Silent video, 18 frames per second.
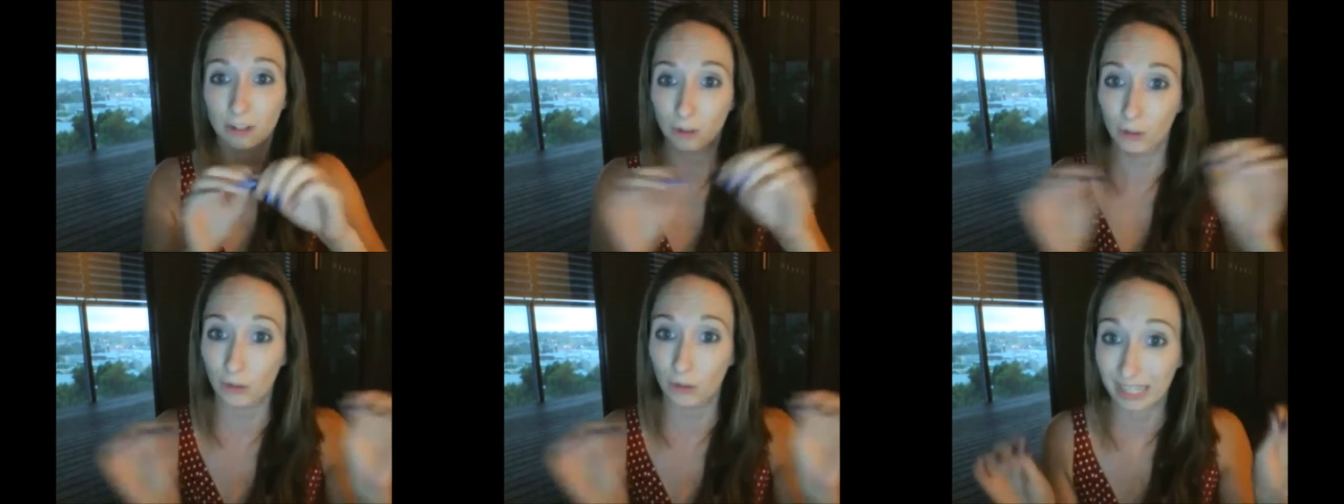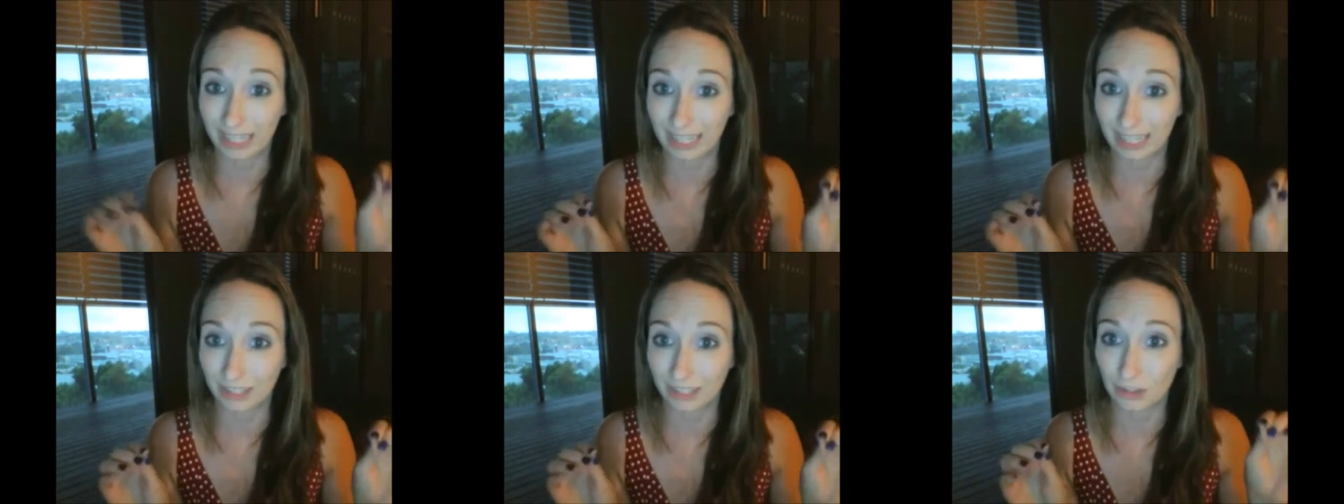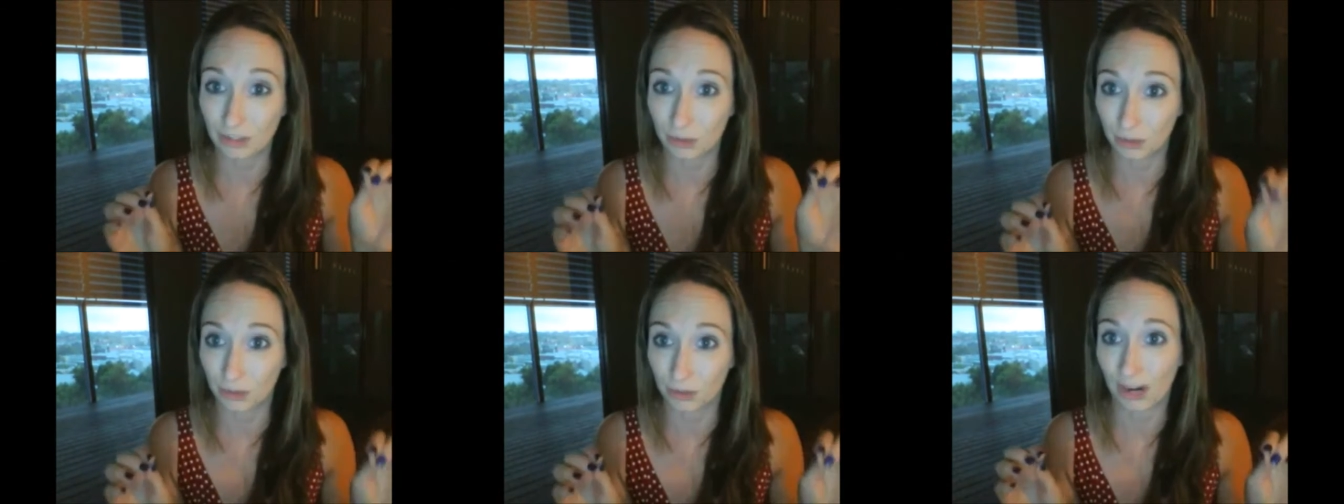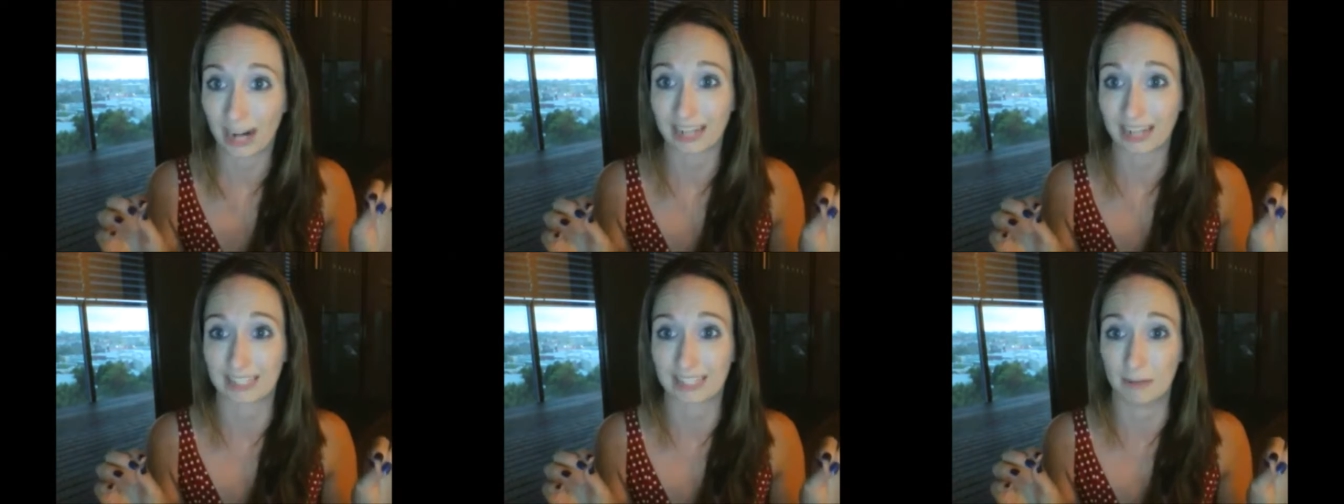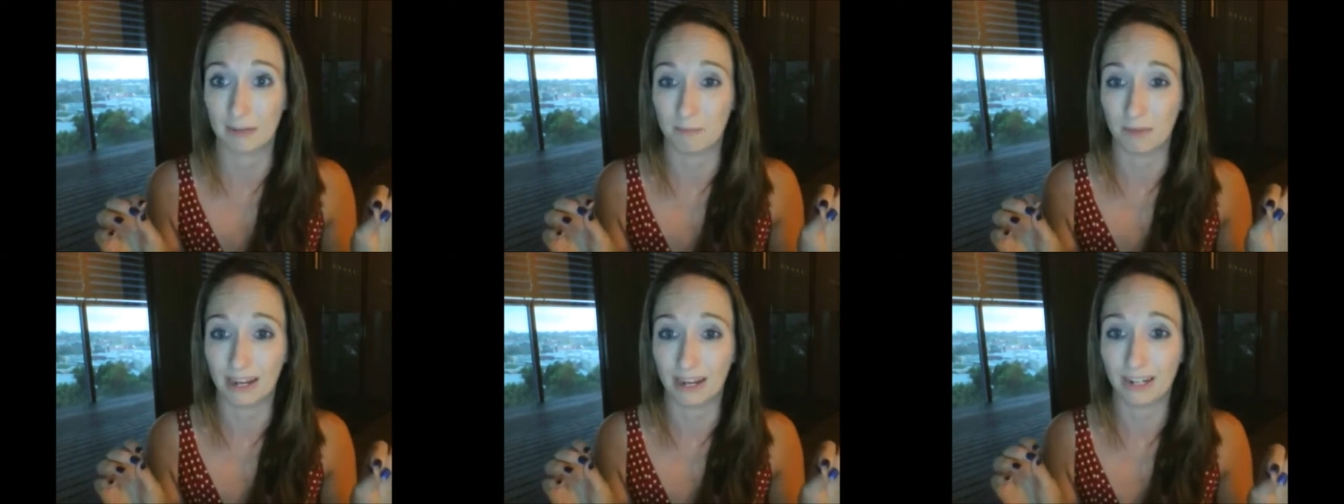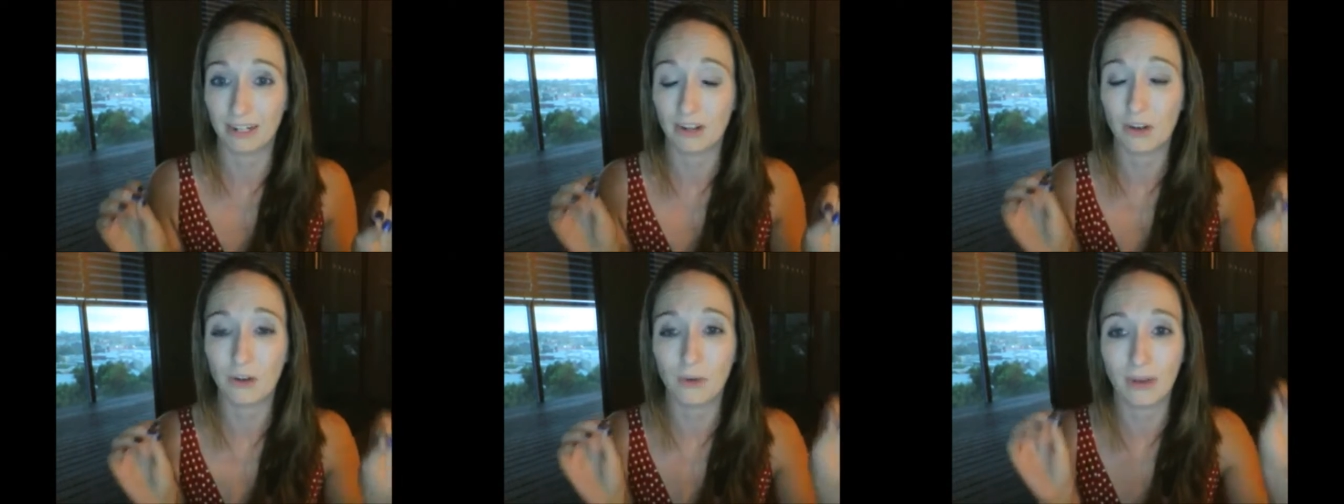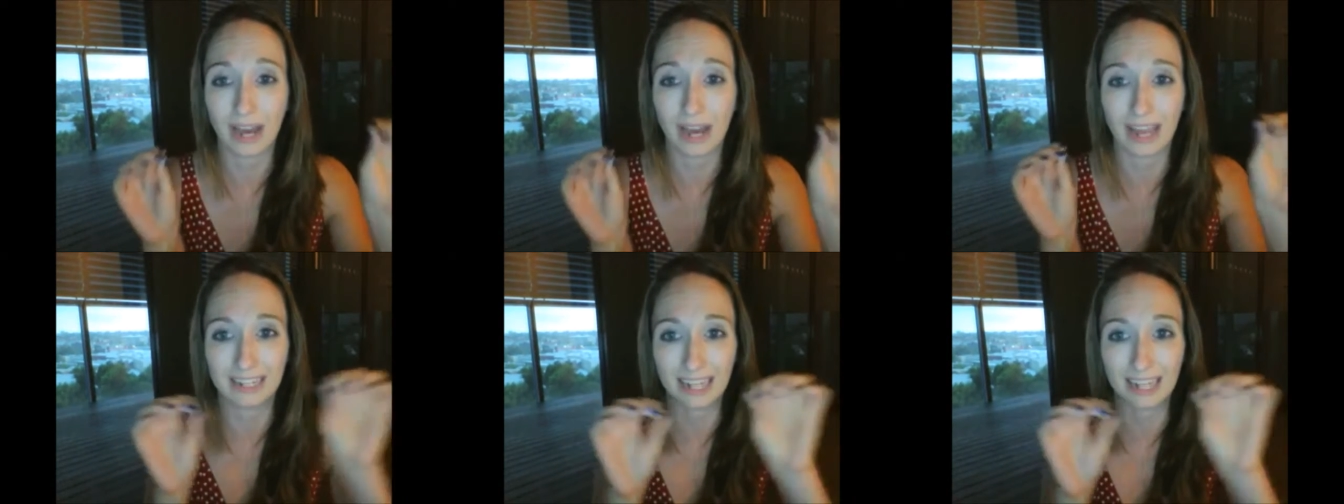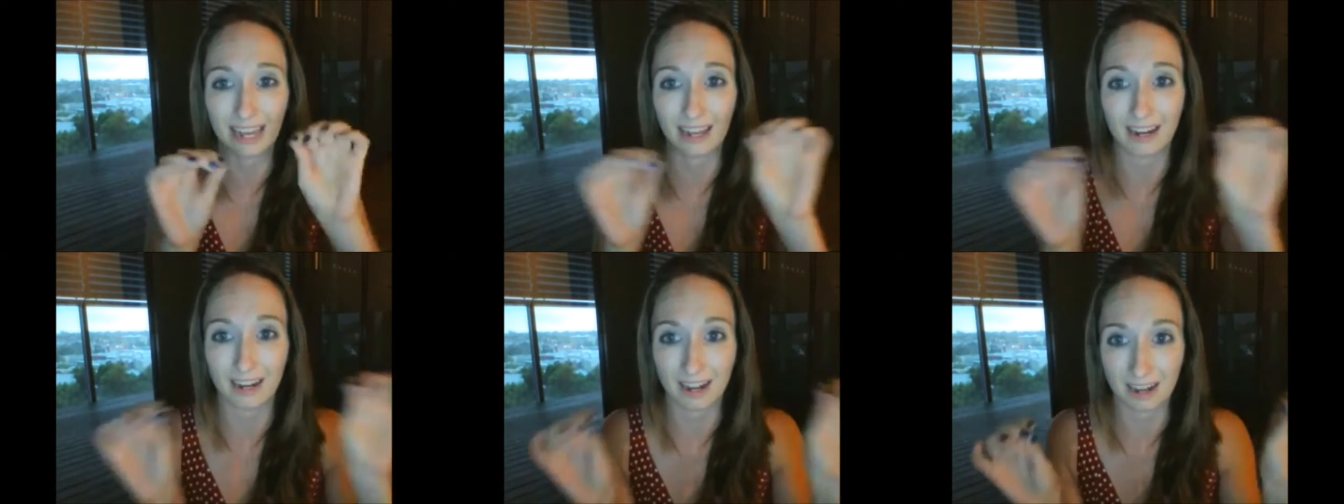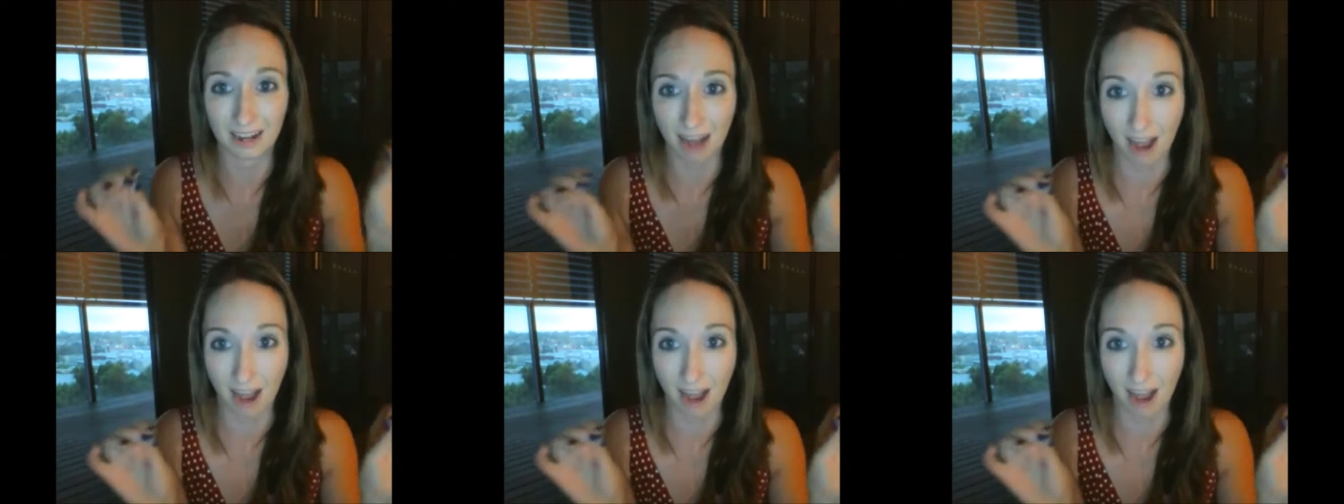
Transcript: looking to attract someone who had that